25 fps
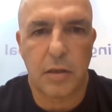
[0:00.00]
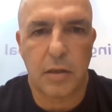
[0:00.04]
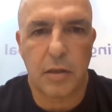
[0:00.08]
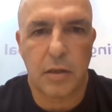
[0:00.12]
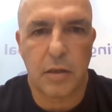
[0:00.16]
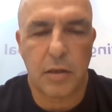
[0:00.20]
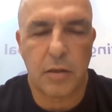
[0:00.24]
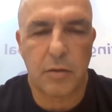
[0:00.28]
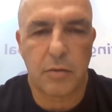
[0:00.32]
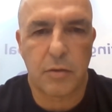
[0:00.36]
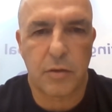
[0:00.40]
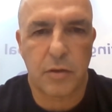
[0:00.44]

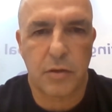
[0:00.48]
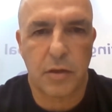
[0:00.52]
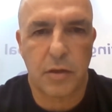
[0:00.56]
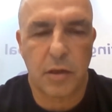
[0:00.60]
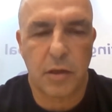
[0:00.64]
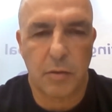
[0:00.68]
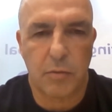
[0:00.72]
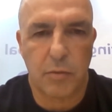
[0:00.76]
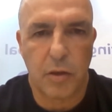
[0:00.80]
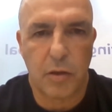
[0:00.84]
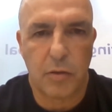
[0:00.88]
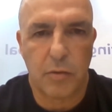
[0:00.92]
interesting,
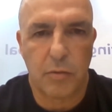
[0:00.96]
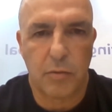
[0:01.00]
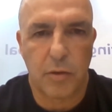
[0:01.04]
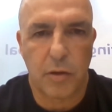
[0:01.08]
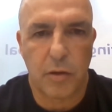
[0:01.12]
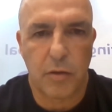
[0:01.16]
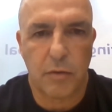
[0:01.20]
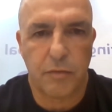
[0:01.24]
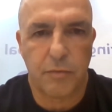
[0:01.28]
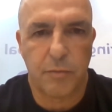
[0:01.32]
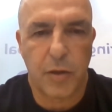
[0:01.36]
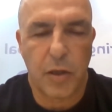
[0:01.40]
and we've
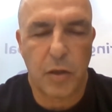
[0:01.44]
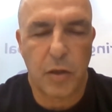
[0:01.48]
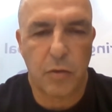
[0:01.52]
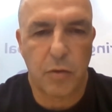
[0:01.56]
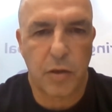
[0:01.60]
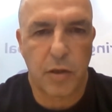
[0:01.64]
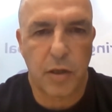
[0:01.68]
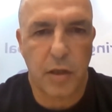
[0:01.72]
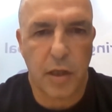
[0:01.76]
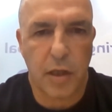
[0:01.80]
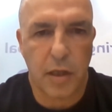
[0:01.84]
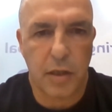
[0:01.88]
been
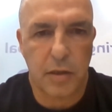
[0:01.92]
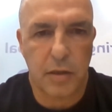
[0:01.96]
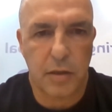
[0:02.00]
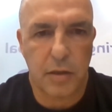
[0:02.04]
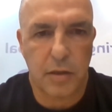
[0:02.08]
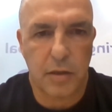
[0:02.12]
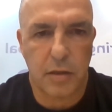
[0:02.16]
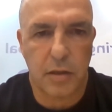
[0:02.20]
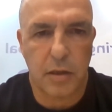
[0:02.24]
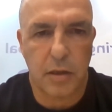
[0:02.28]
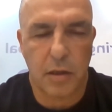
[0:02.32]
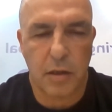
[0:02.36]
looking at
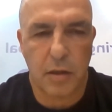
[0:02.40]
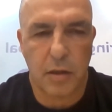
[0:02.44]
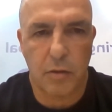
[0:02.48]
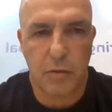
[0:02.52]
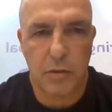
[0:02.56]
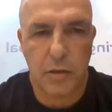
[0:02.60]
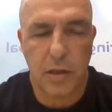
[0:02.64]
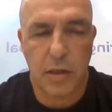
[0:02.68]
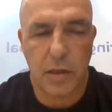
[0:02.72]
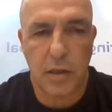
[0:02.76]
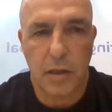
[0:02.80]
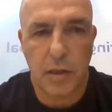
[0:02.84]
it
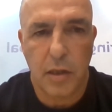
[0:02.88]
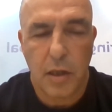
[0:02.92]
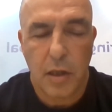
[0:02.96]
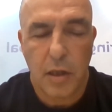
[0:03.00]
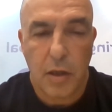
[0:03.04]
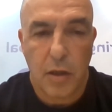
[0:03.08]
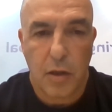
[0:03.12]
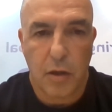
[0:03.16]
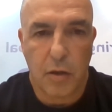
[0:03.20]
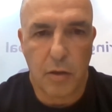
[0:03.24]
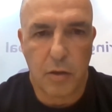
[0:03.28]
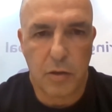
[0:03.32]
closely.
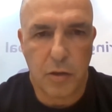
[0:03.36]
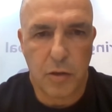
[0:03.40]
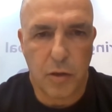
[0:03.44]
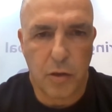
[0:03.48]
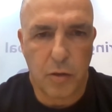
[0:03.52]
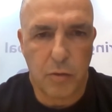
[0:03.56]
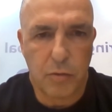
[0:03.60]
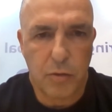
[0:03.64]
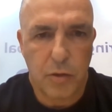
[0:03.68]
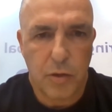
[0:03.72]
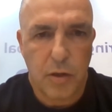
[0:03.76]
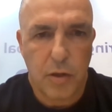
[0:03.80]

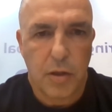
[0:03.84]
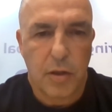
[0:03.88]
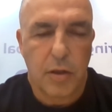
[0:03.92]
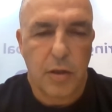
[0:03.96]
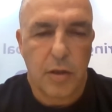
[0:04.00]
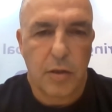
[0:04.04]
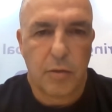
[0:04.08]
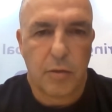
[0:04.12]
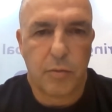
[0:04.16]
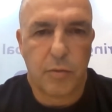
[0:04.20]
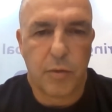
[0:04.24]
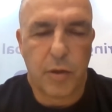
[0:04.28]
Although
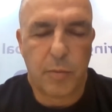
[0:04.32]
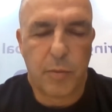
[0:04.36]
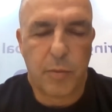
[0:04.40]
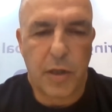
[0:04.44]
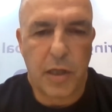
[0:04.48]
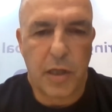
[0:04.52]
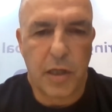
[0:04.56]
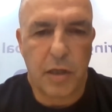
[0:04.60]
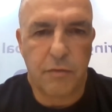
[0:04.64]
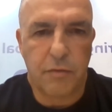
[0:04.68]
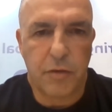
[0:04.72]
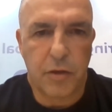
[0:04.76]
we
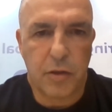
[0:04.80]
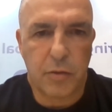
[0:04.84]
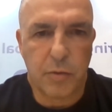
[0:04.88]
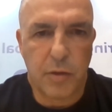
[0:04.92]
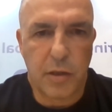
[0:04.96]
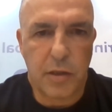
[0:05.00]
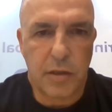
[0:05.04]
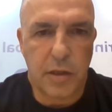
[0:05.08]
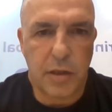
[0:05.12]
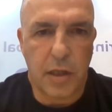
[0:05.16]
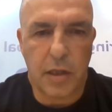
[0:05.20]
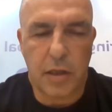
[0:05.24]
believe it
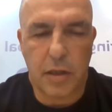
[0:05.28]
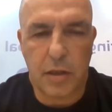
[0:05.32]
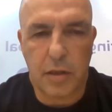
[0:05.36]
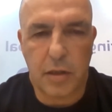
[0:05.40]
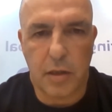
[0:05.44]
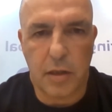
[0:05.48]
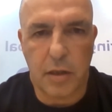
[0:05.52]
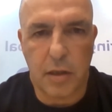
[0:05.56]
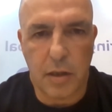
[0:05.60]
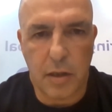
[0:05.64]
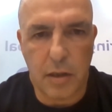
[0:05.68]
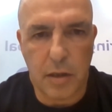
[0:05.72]
will take
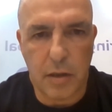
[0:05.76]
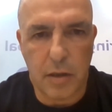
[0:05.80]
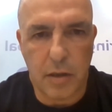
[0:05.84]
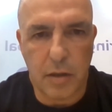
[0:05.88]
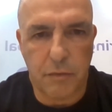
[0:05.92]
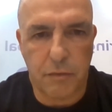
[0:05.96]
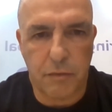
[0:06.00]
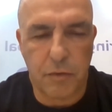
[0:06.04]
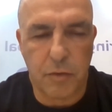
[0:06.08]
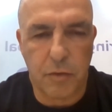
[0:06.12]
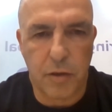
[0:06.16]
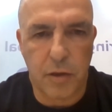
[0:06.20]
a
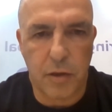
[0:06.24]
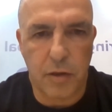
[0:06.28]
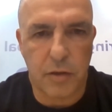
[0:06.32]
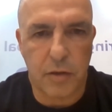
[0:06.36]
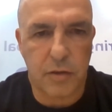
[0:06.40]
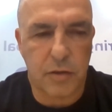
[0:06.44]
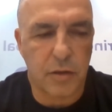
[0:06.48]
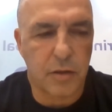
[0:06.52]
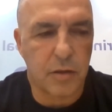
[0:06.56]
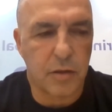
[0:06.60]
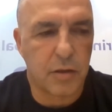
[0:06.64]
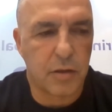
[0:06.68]
few
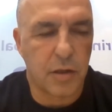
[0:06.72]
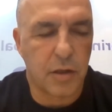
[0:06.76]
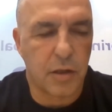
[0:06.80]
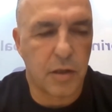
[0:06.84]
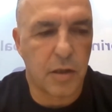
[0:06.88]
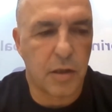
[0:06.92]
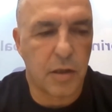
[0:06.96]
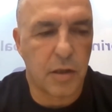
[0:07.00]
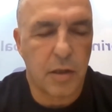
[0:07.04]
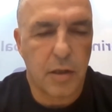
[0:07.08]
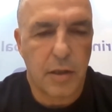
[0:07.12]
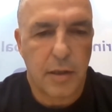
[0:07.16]
years
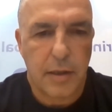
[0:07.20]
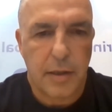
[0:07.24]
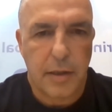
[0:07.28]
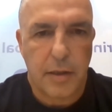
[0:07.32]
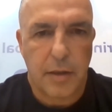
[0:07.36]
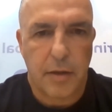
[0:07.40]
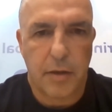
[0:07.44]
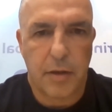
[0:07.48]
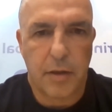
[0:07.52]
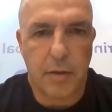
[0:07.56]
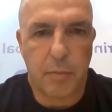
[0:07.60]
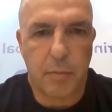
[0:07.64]
until
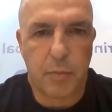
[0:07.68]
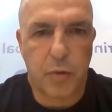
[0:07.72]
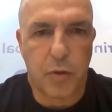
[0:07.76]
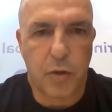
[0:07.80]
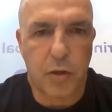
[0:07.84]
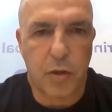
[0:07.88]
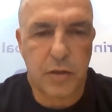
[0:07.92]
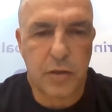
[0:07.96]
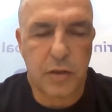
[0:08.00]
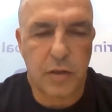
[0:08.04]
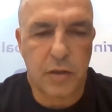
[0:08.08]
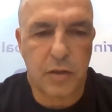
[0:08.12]
the
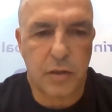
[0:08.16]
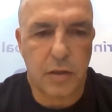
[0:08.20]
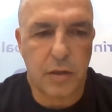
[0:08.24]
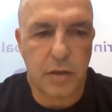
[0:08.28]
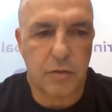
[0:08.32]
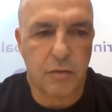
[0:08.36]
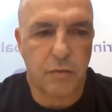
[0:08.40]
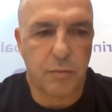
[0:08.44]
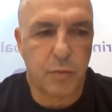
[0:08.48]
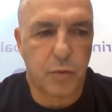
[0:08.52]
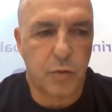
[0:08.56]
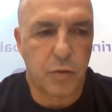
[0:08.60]

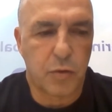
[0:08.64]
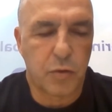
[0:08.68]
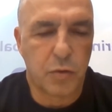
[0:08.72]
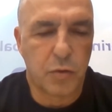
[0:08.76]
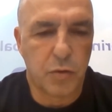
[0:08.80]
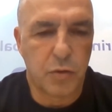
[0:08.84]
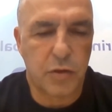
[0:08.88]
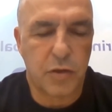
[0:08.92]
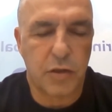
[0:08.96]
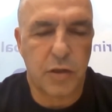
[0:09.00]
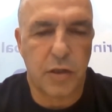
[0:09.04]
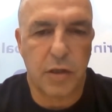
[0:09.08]
processes of
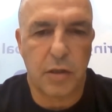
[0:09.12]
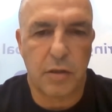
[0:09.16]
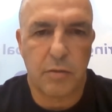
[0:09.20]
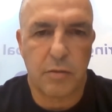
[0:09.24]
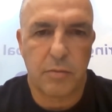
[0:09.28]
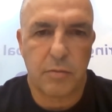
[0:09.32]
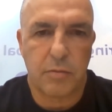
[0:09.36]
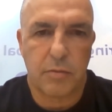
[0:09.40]
producing